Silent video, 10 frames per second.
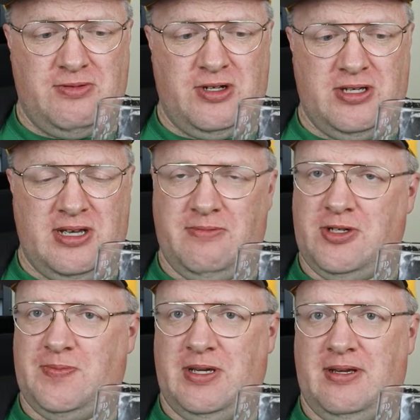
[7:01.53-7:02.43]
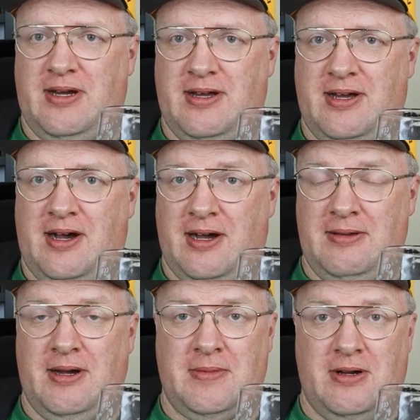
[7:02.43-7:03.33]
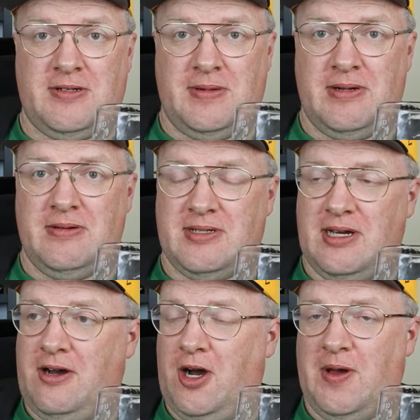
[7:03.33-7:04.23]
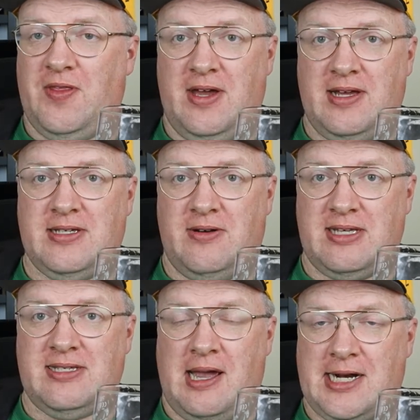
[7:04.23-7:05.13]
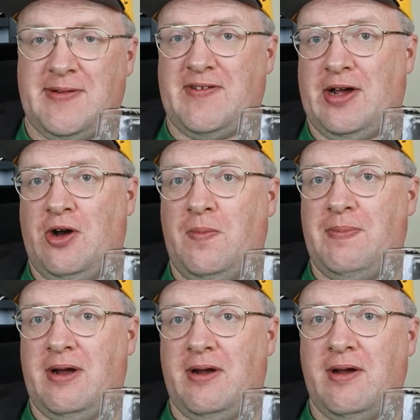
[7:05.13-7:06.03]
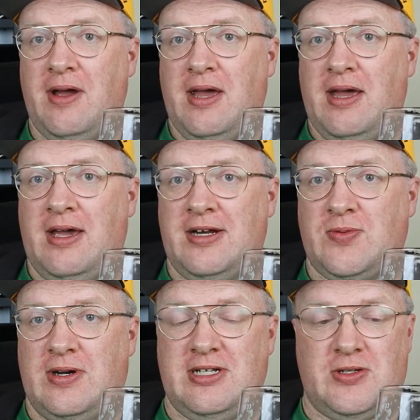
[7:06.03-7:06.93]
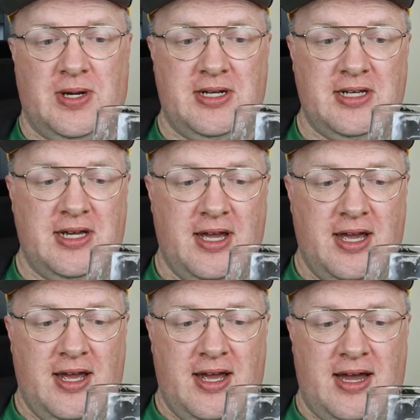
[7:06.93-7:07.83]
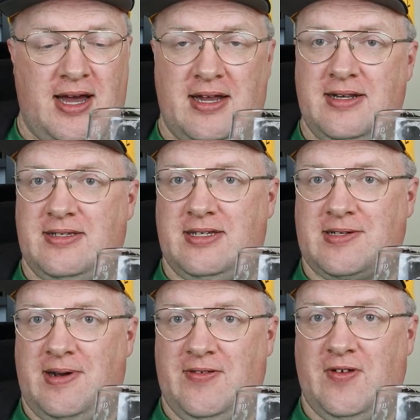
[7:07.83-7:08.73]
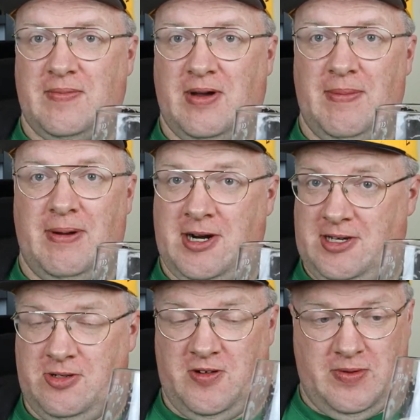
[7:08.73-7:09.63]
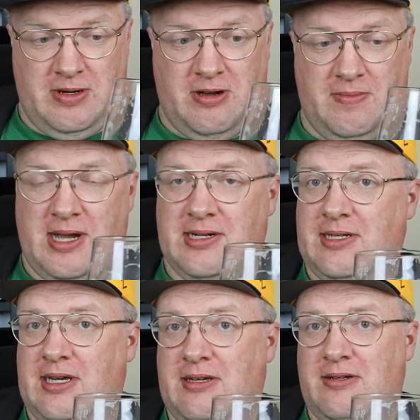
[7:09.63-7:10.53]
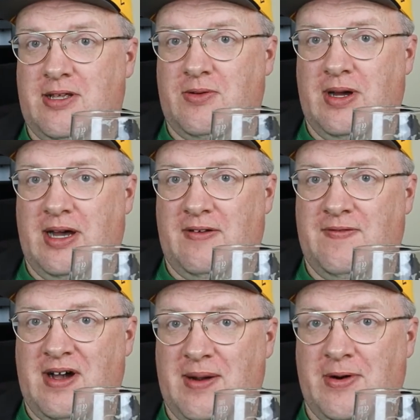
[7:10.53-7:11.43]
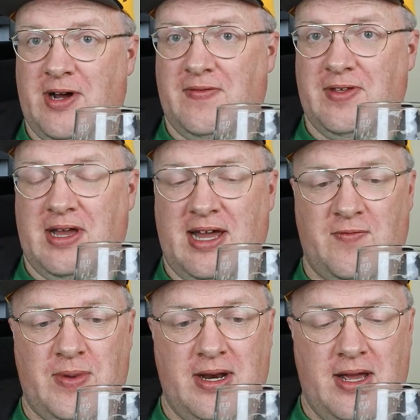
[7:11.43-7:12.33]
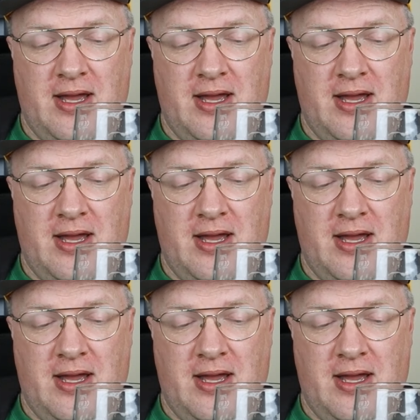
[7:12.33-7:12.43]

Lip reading: geez, it must be, I'm going to be rude and say to Hope, I think it's only the second time I've had a Hope beer in 2020, and this is disgraceful on my part. I should have been going back to ye to the well far more often than I have been.